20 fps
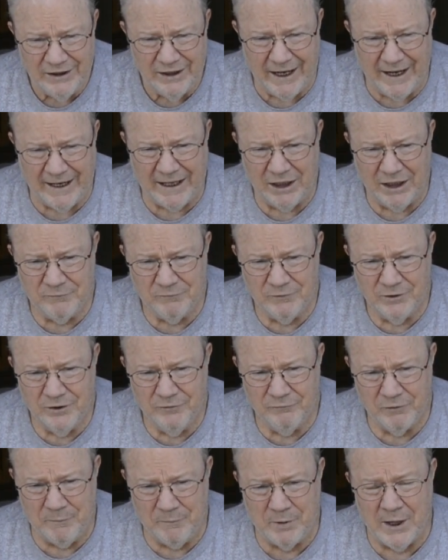I could
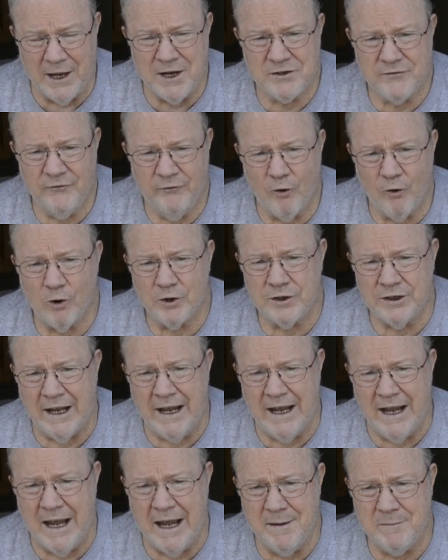replace 4
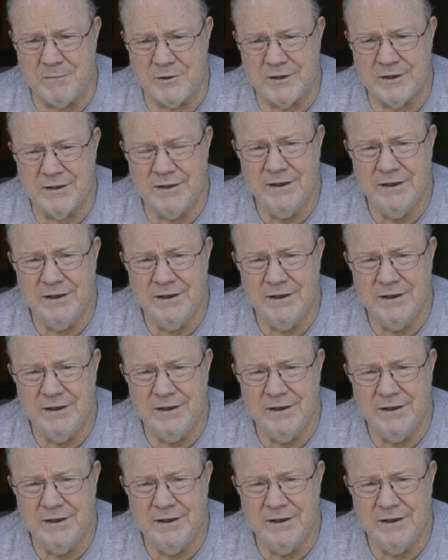times